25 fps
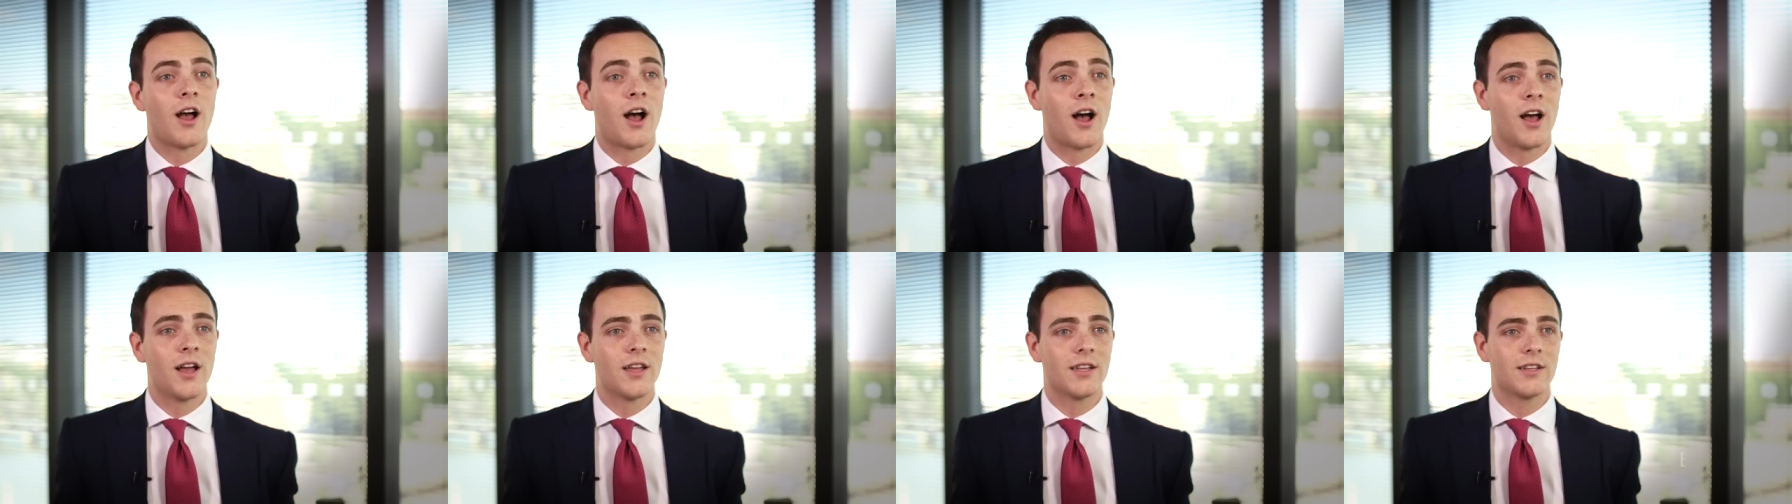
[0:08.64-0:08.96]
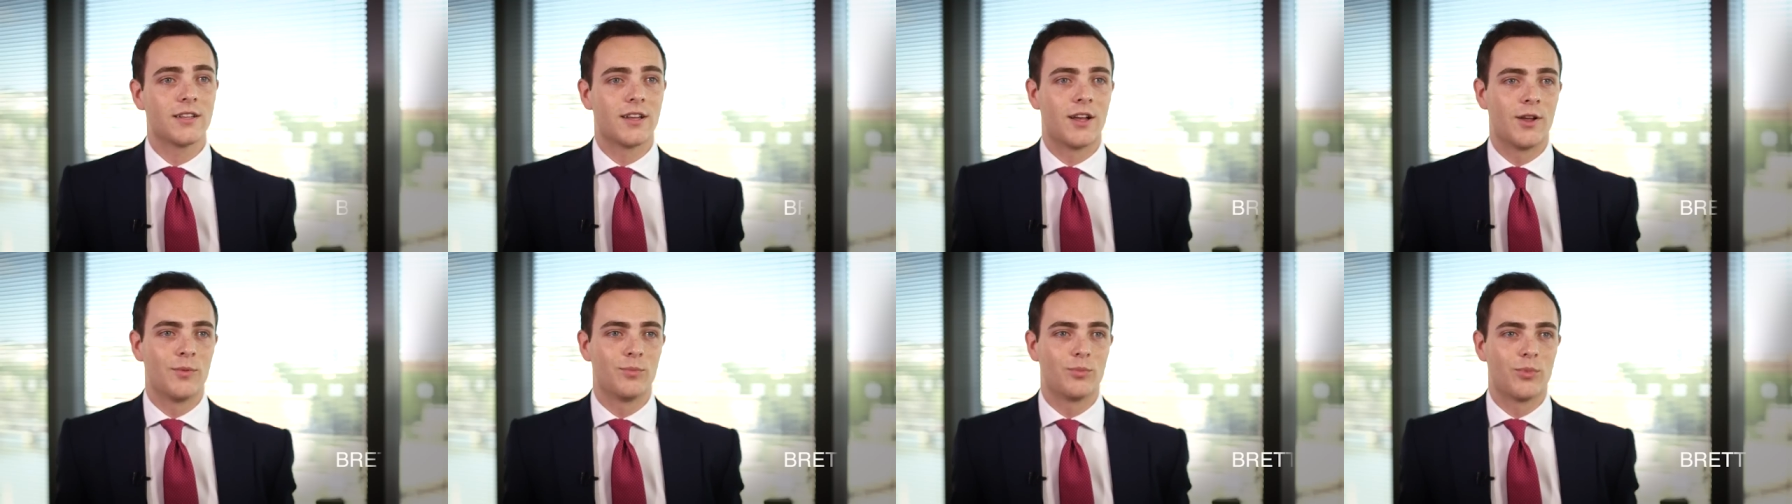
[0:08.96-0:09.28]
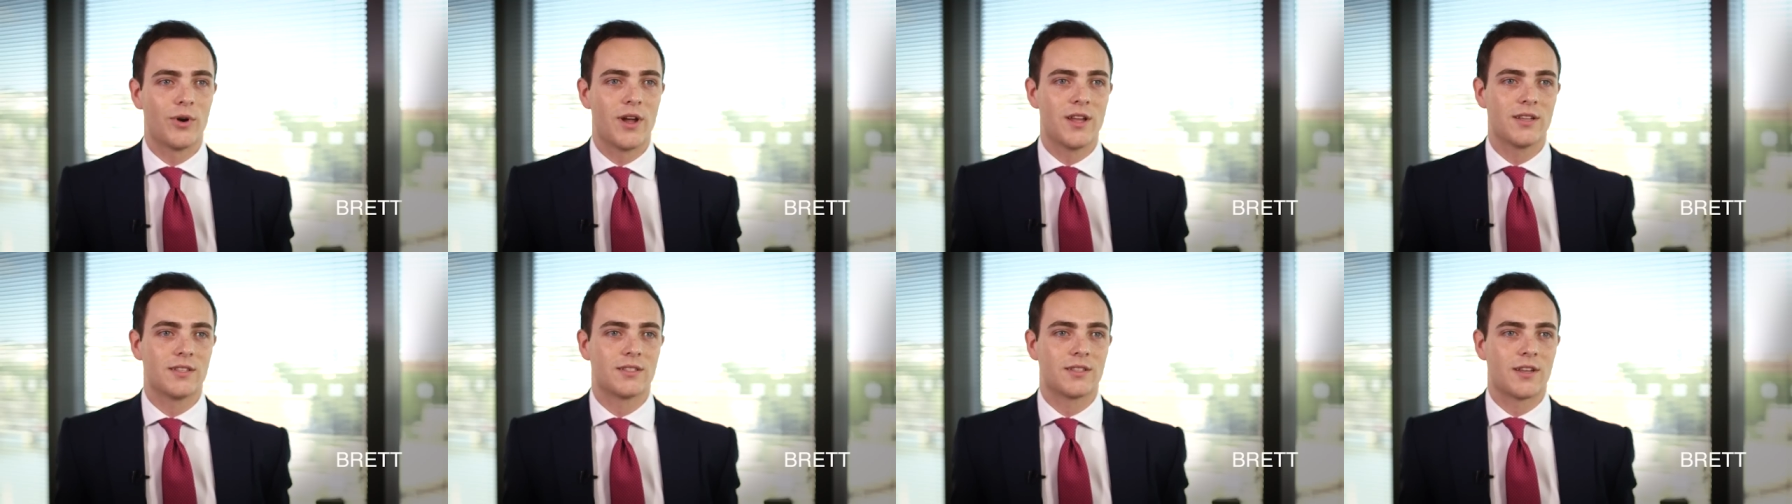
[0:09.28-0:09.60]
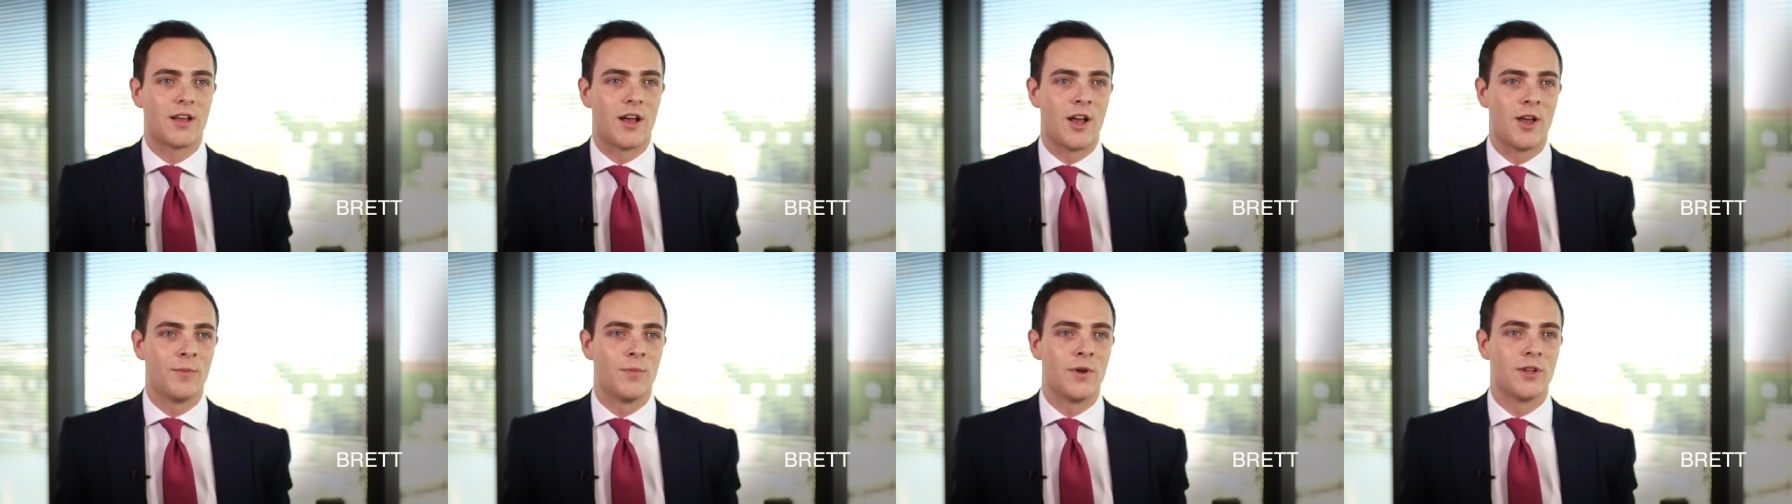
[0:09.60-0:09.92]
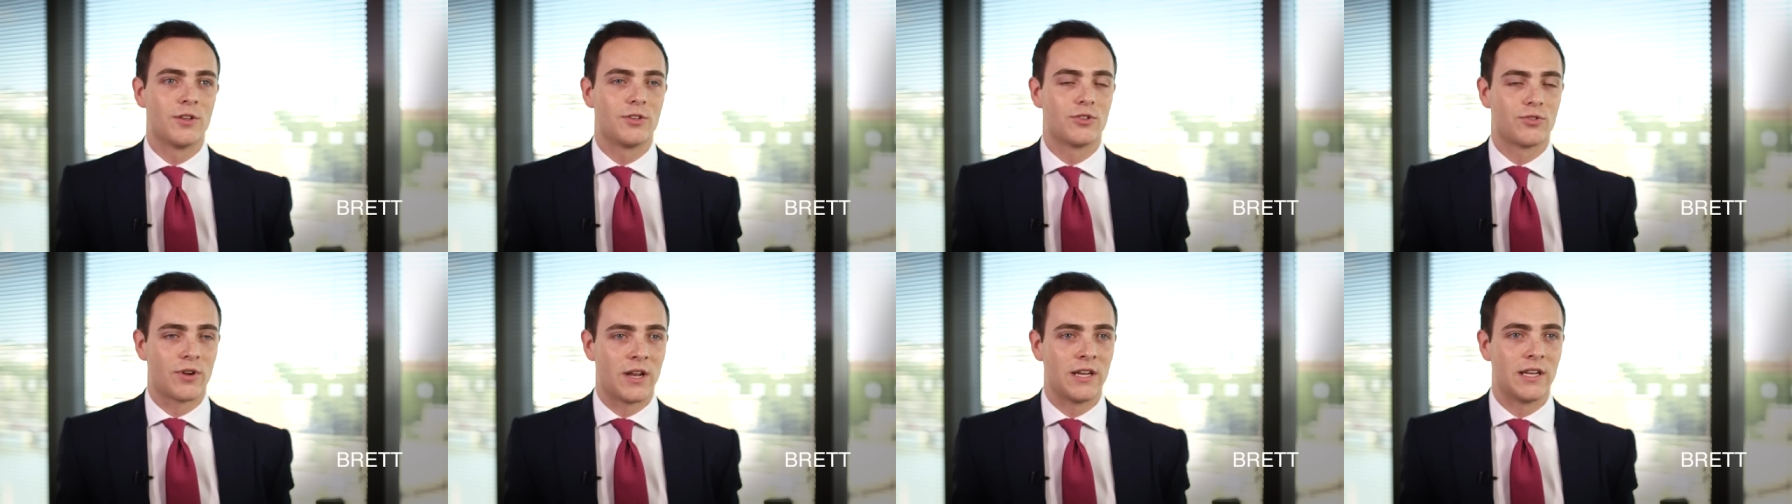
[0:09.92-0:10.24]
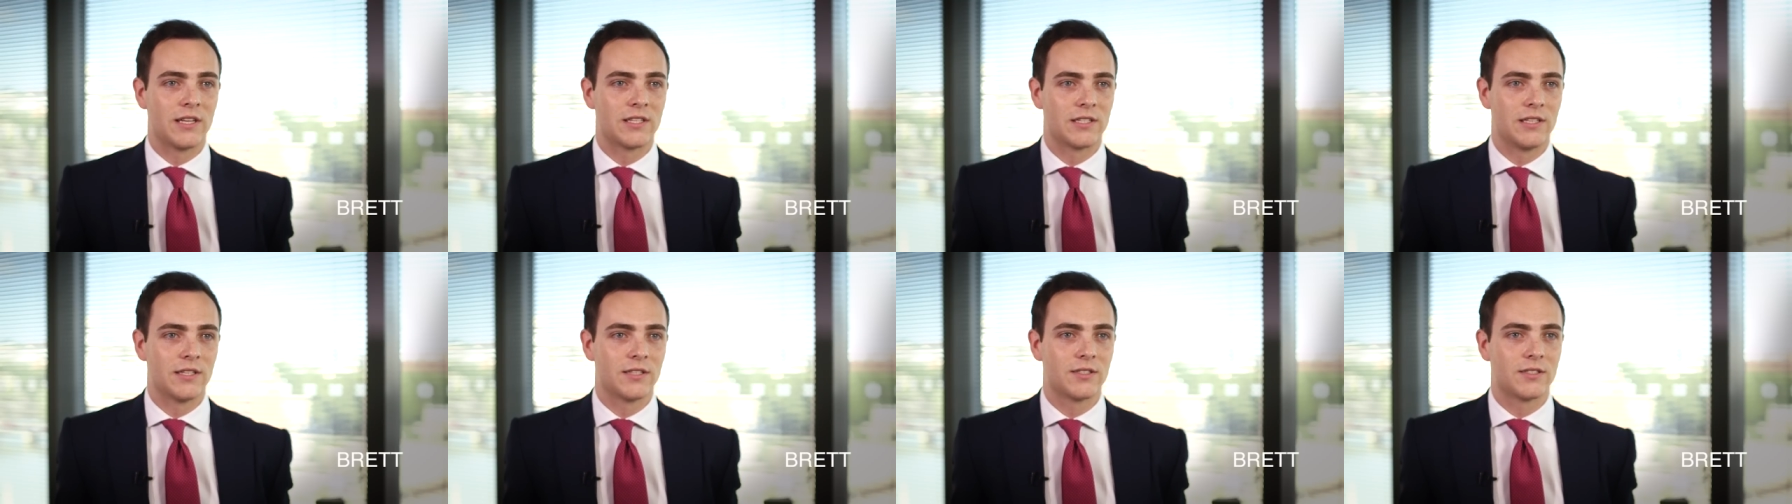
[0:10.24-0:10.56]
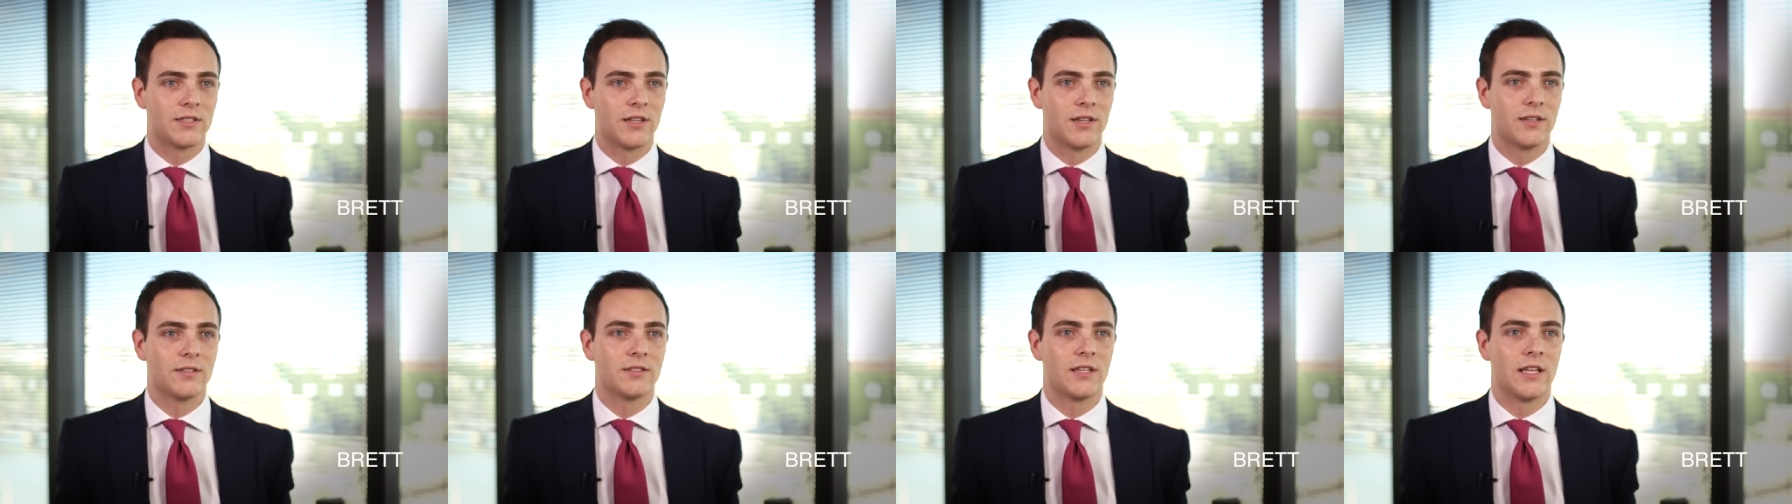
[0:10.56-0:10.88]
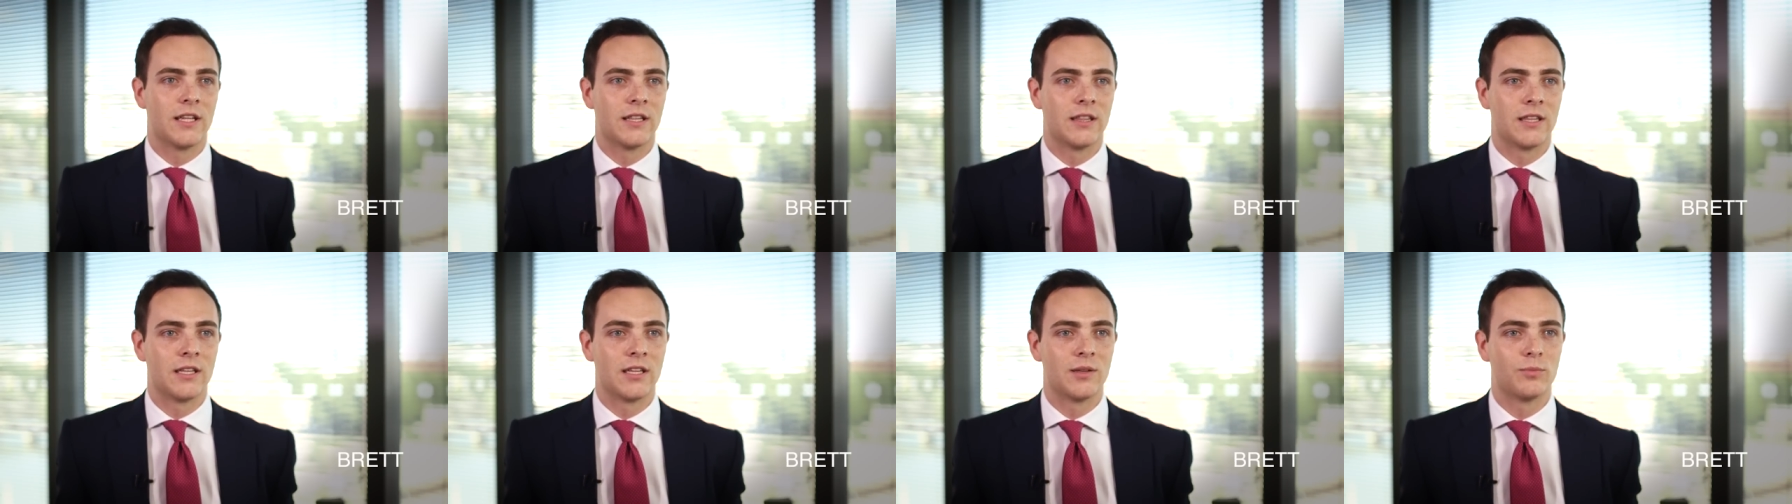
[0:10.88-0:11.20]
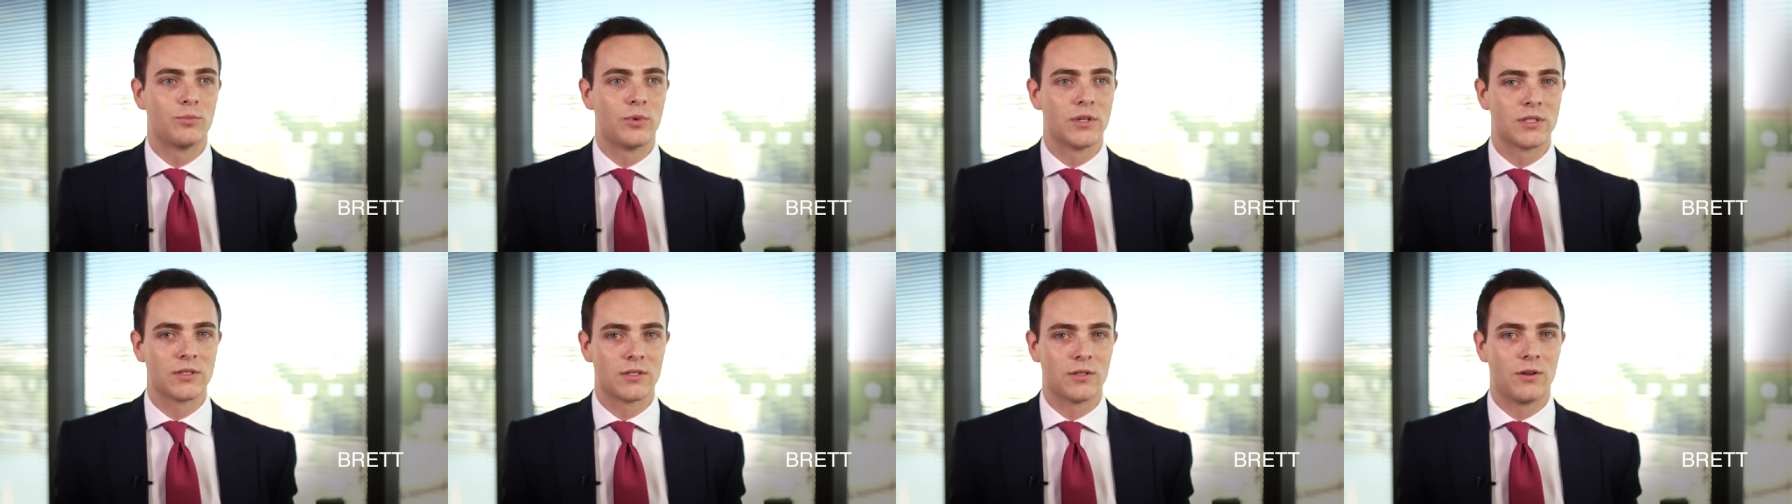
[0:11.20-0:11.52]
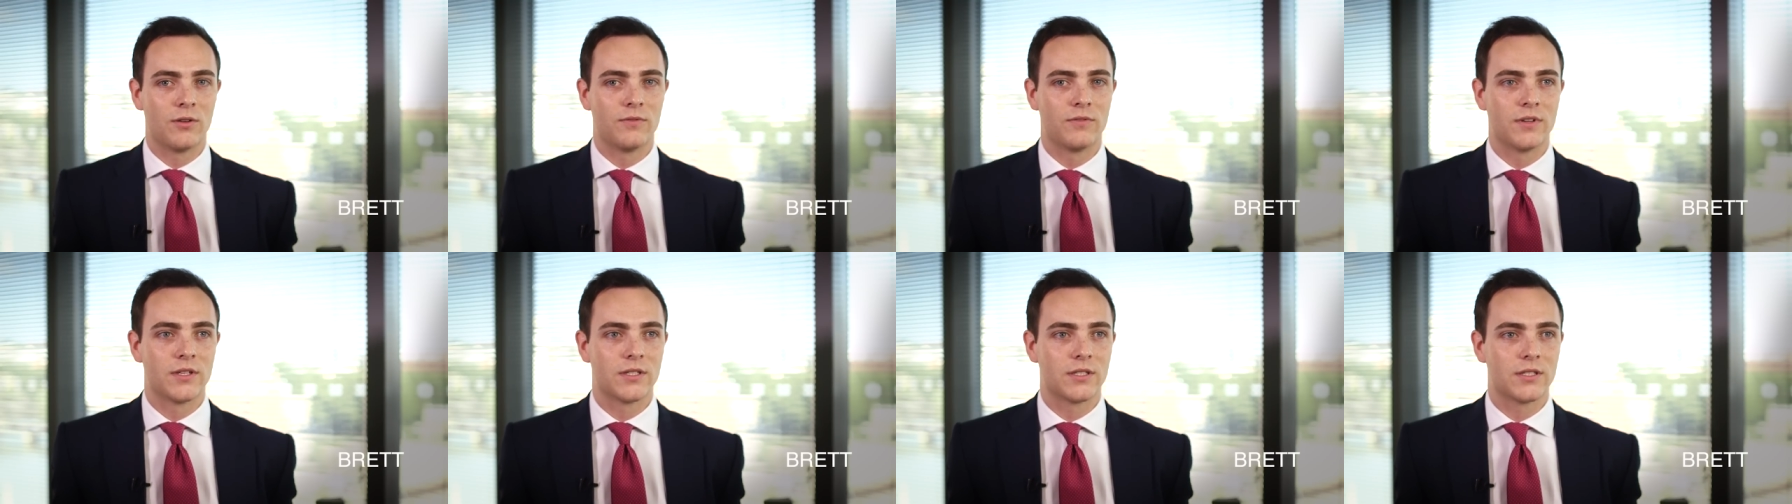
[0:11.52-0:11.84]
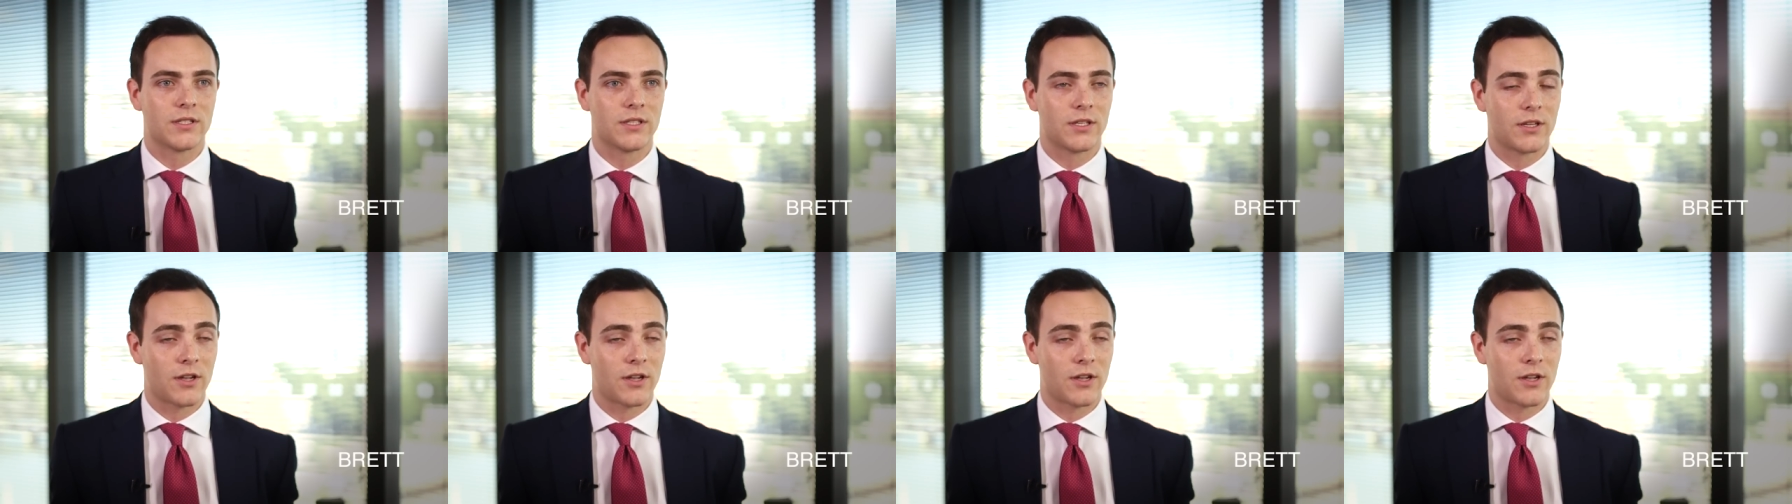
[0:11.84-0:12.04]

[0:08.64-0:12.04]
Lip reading: Hi, I'm Brett. I'm a trainee solicitor in the Bristol office,